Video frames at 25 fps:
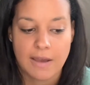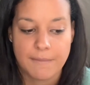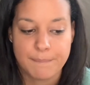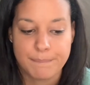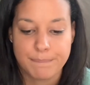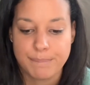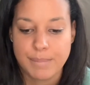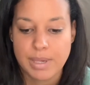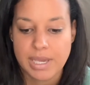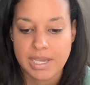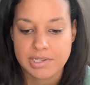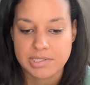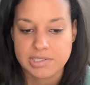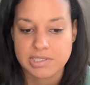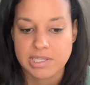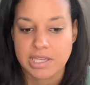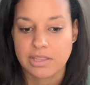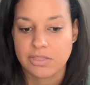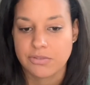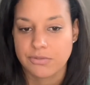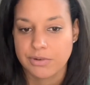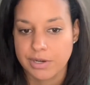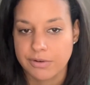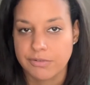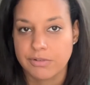picks like
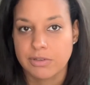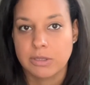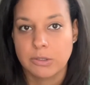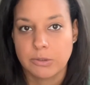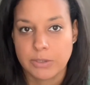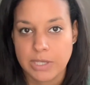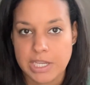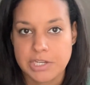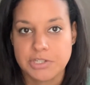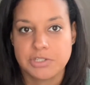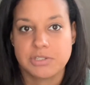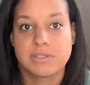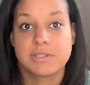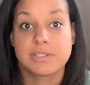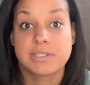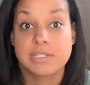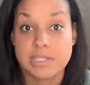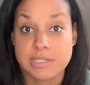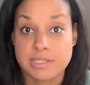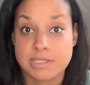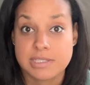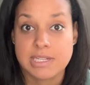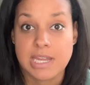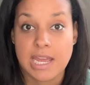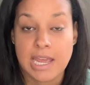3 different locations to
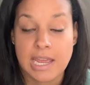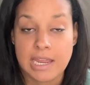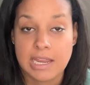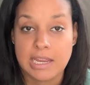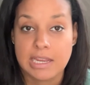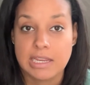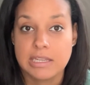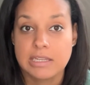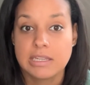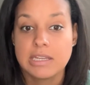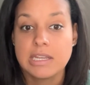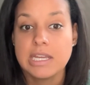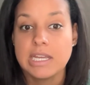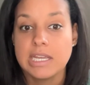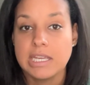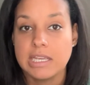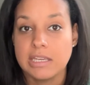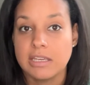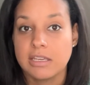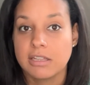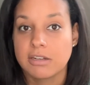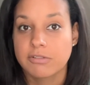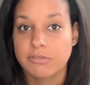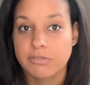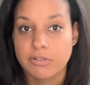stay
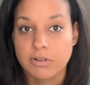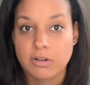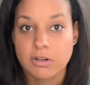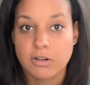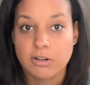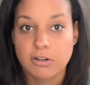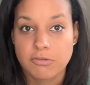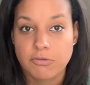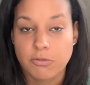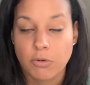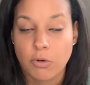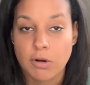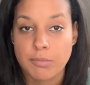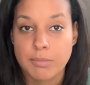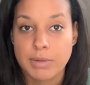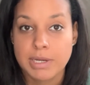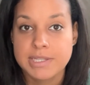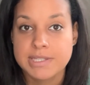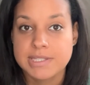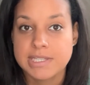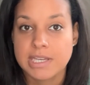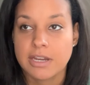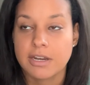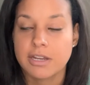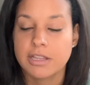in for 4
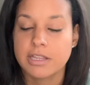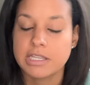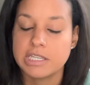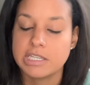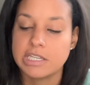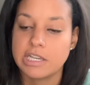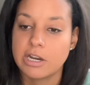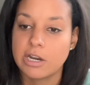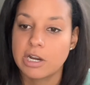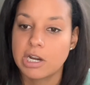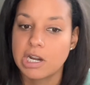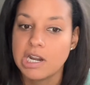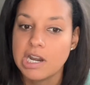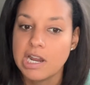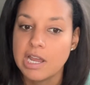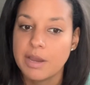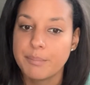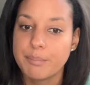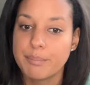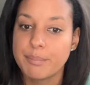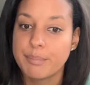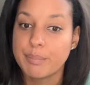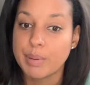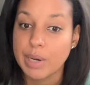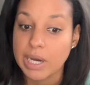months out of the year,
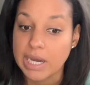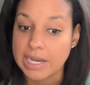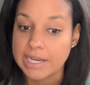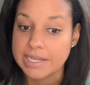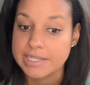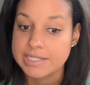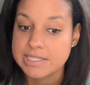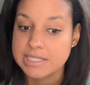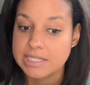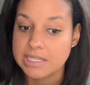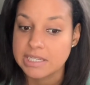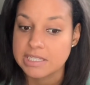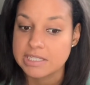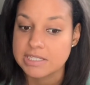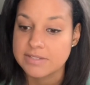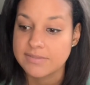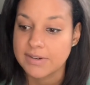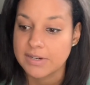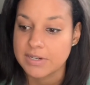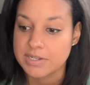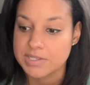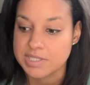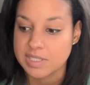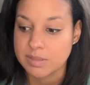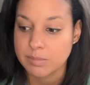but it's
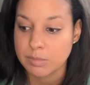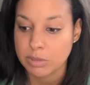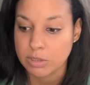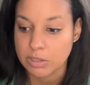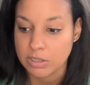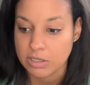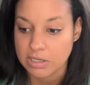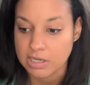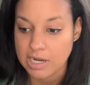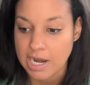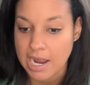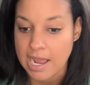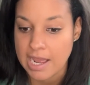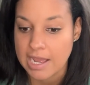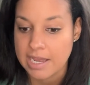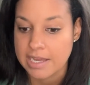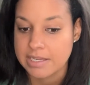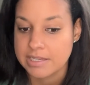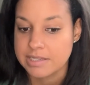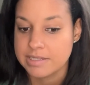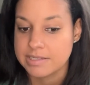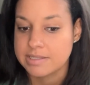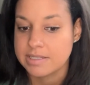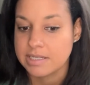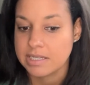very similar,
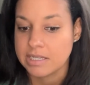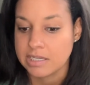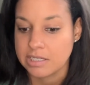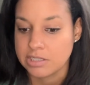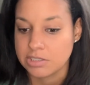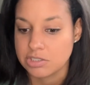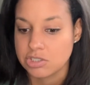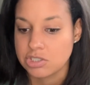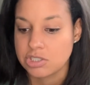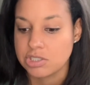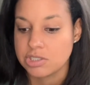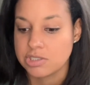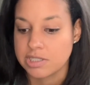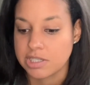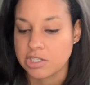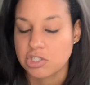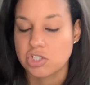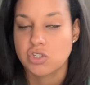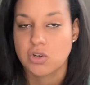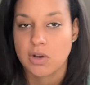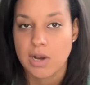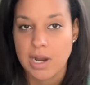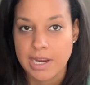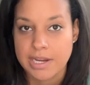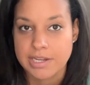as in she's like
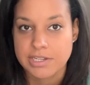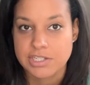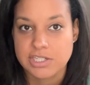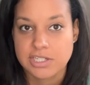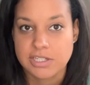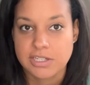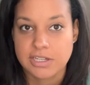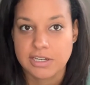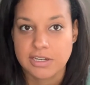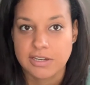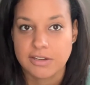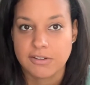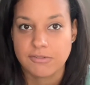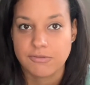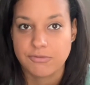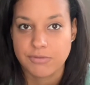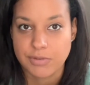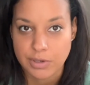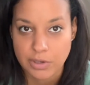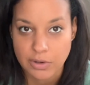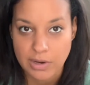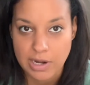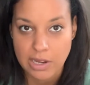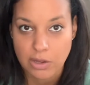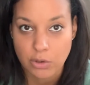trying to
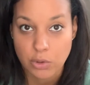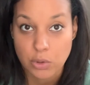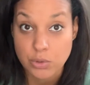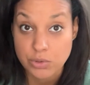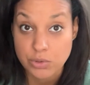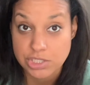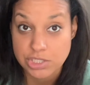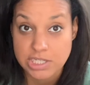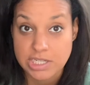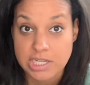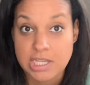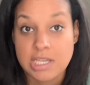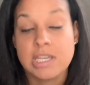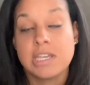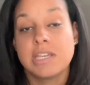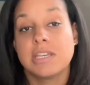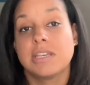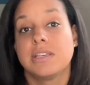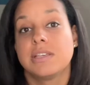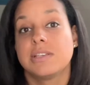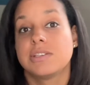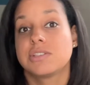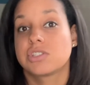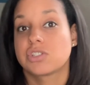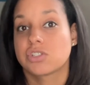figure out who
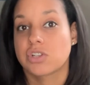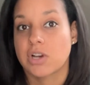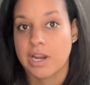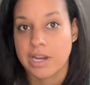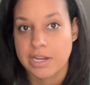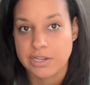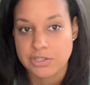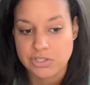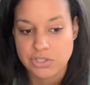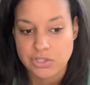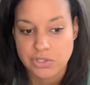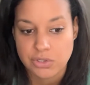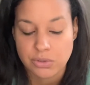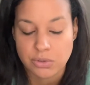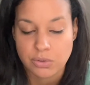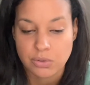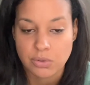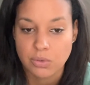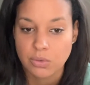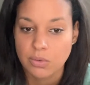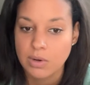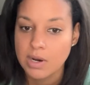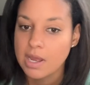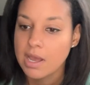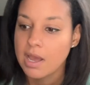is, trying
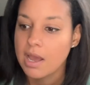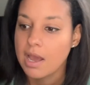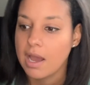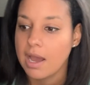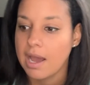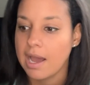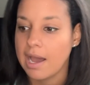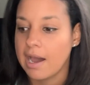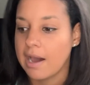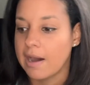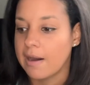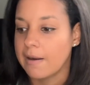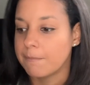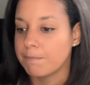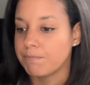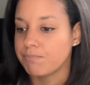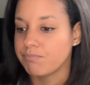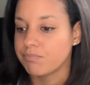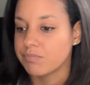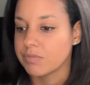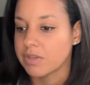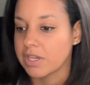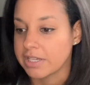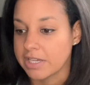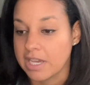to
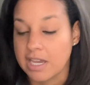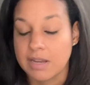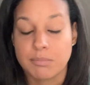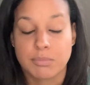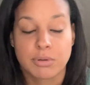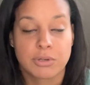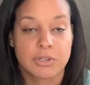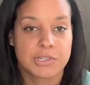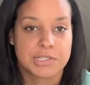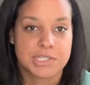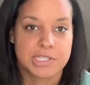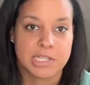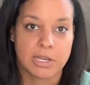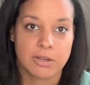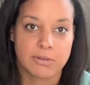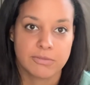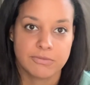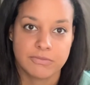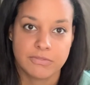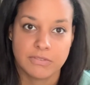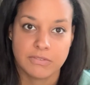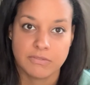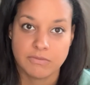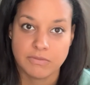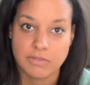again put herself
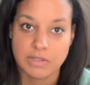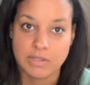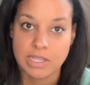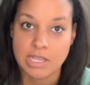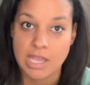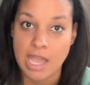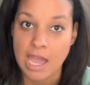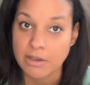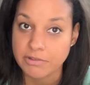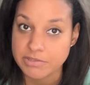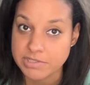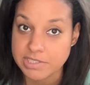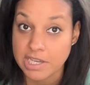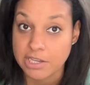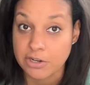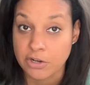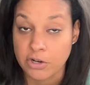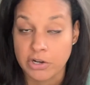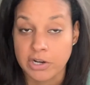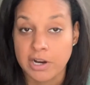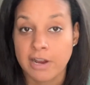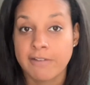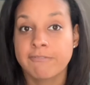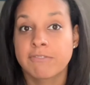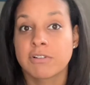outside her
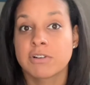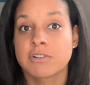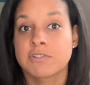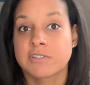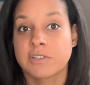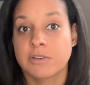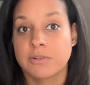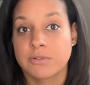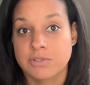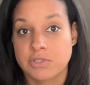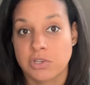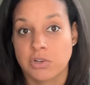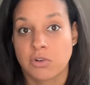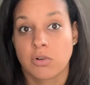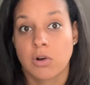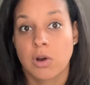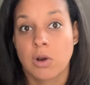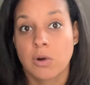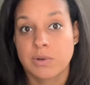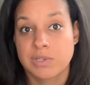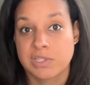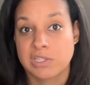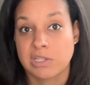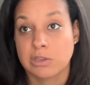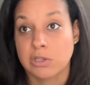comfort zone to grow
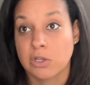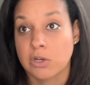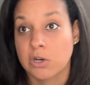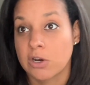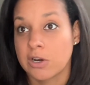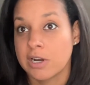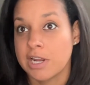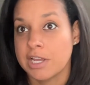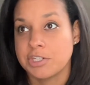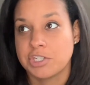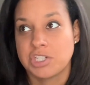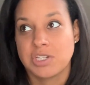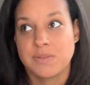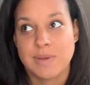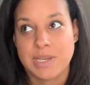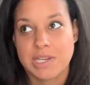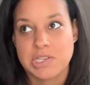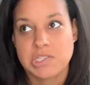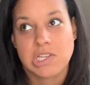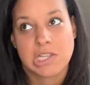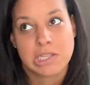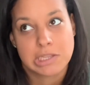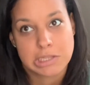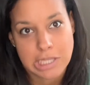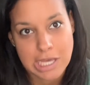and to learn, and she makes
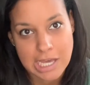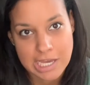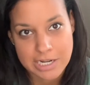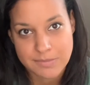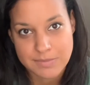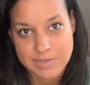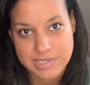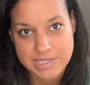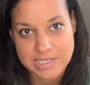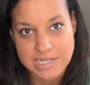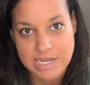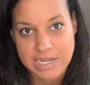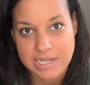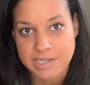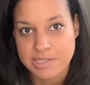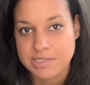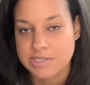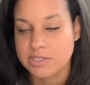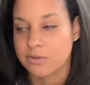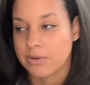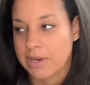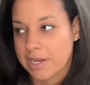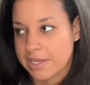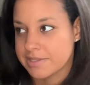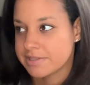a lot of mistakes,
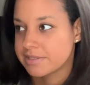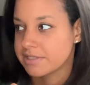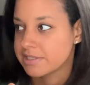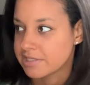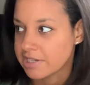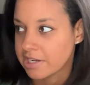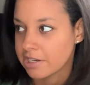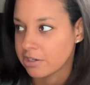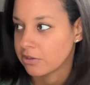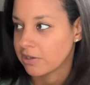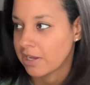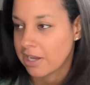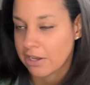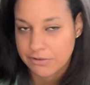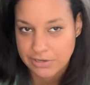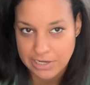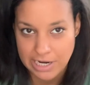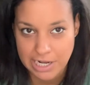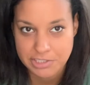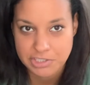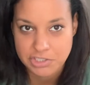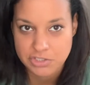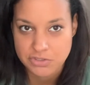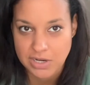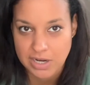so hence the title, How
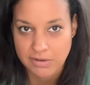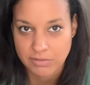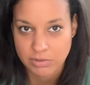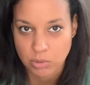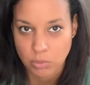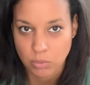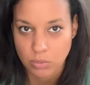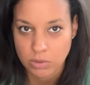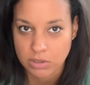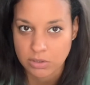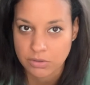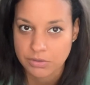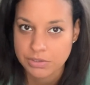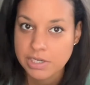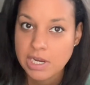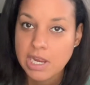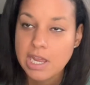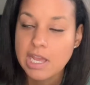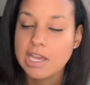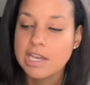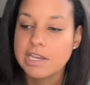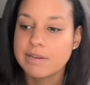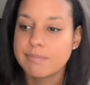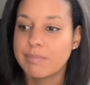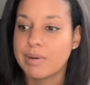Not to Travel the World.
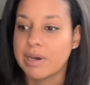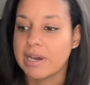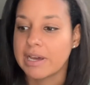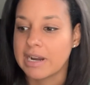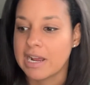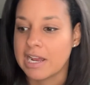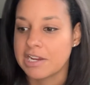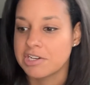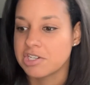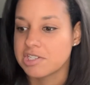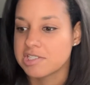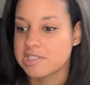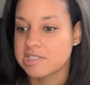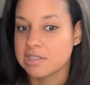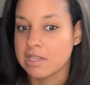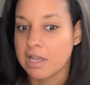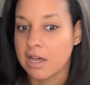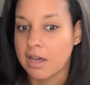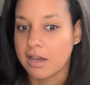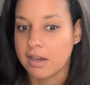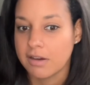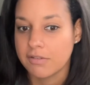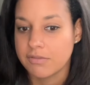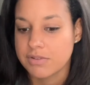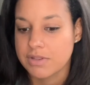But I just
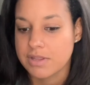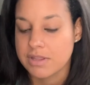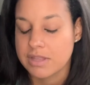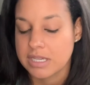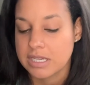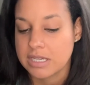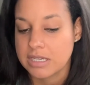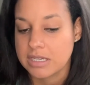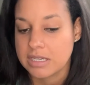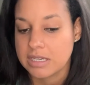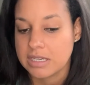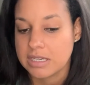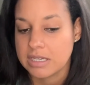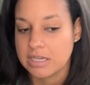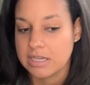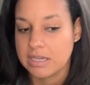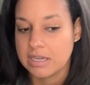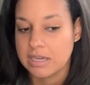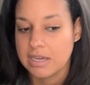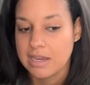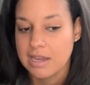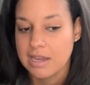loved the